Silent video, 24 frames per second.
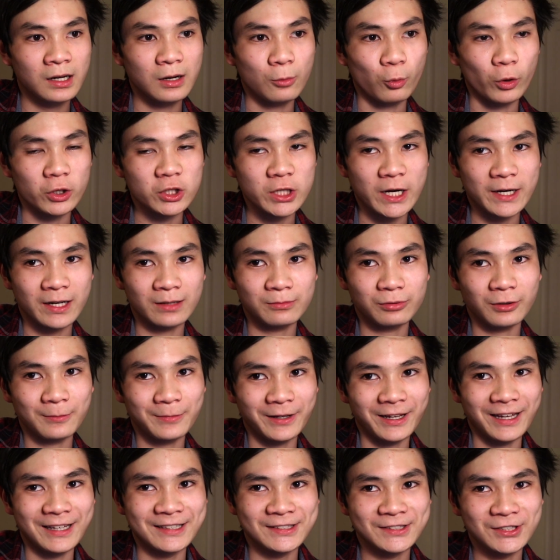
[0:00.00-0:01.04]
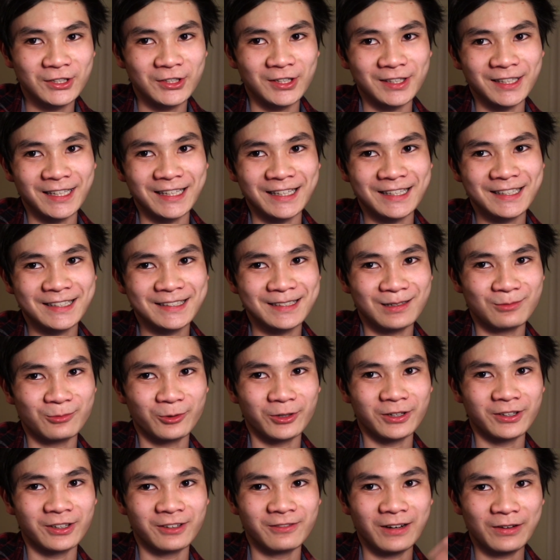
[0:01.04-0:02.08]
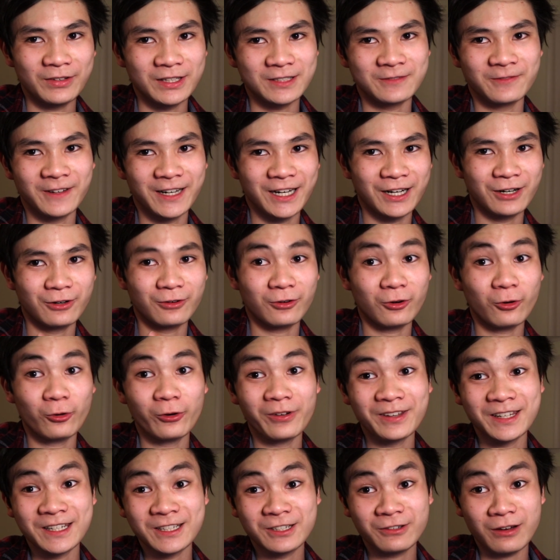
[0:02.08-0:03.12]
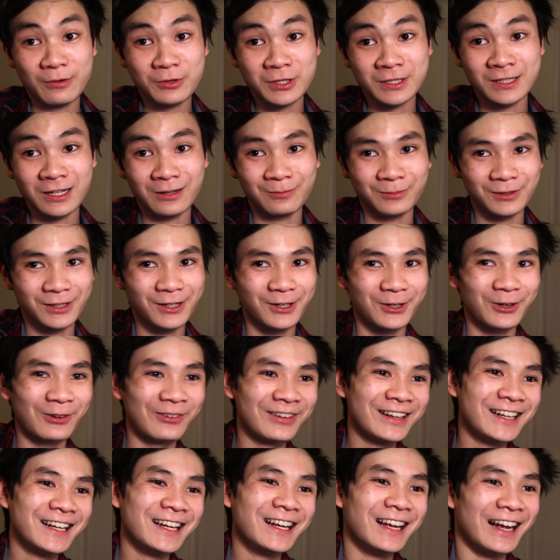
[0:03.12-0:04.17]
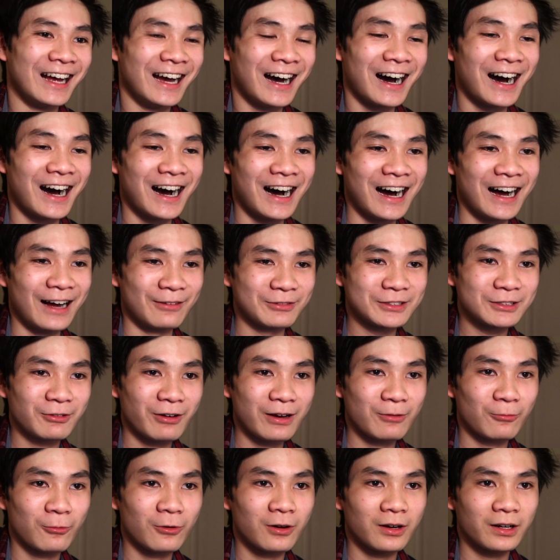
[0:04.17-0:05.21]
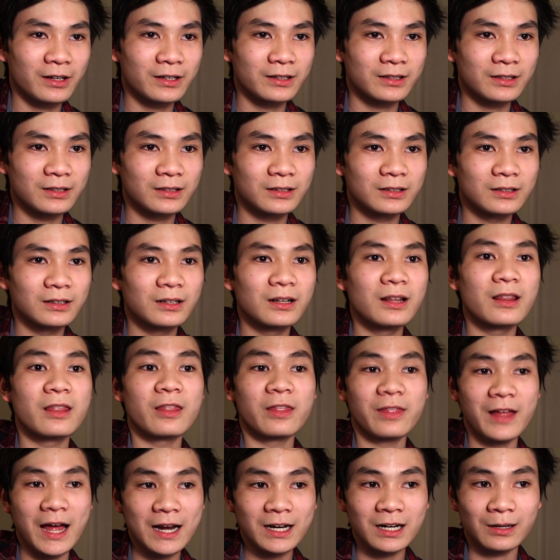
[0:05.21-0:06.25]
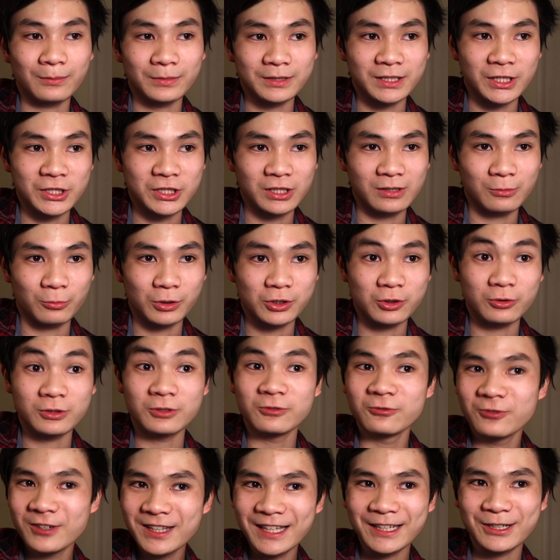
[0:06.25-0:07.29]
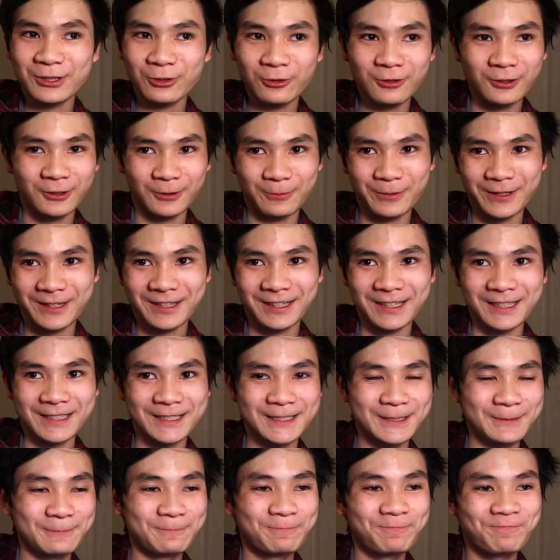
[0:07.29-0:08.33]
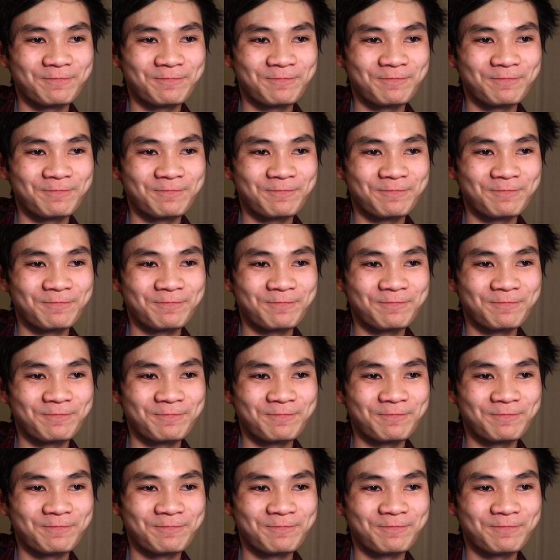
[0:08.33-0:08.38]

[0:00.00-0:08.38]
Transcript: which I can probably insert a link somewhere around this video or in the description down below. So I won that competition, which was really cool because